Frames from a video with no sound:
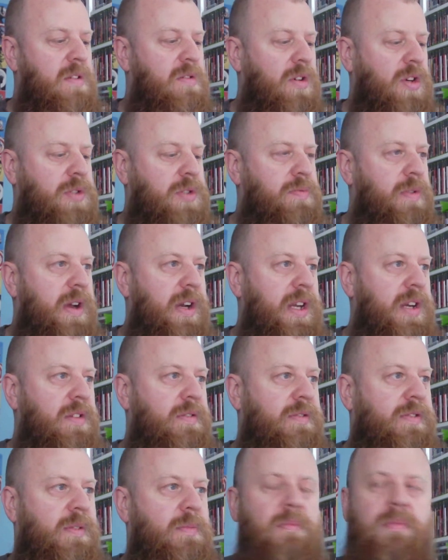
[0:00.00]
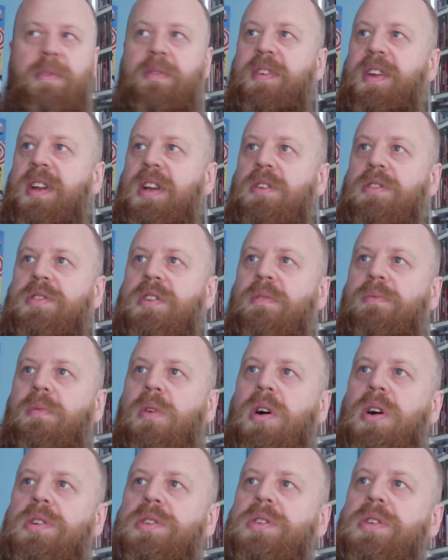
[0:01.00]
looks really good from the videos I've
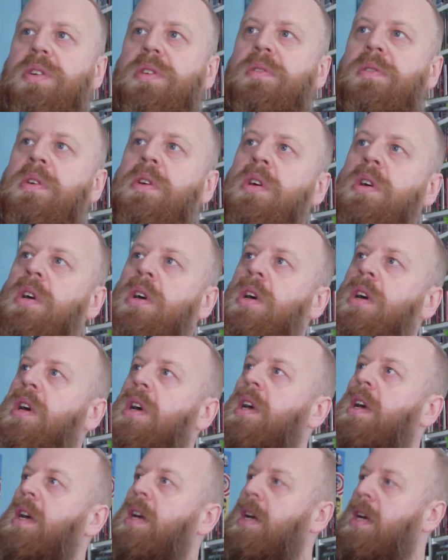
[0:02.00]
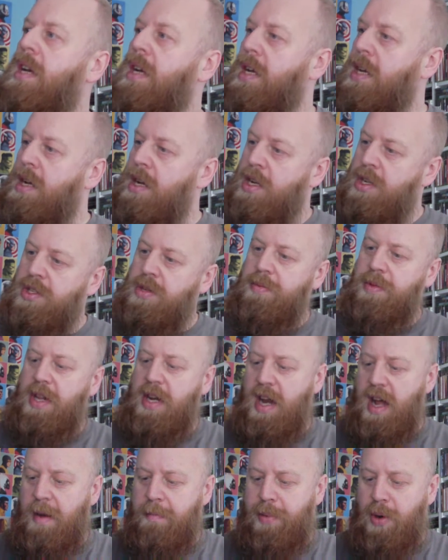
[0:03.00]
watched. Something
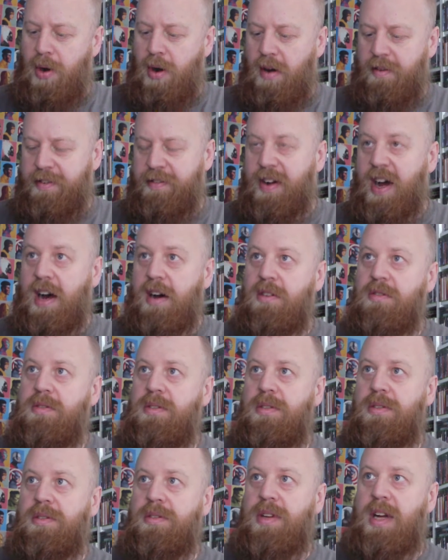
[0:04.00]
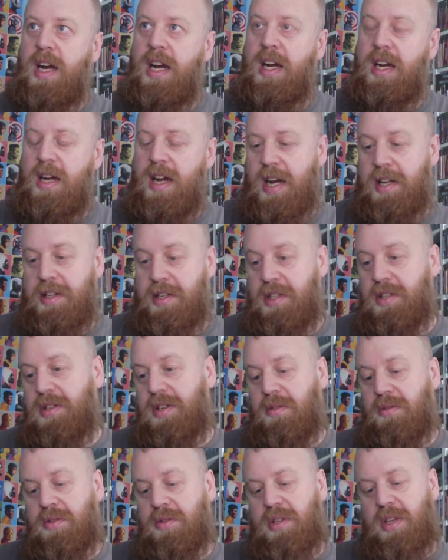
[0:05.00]
that I bought off of Al, and is
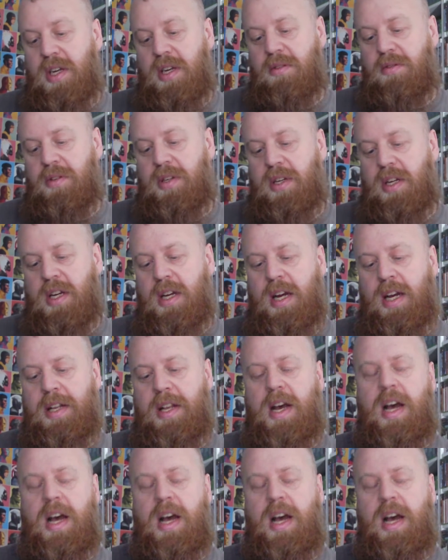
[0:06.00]
still sealed, and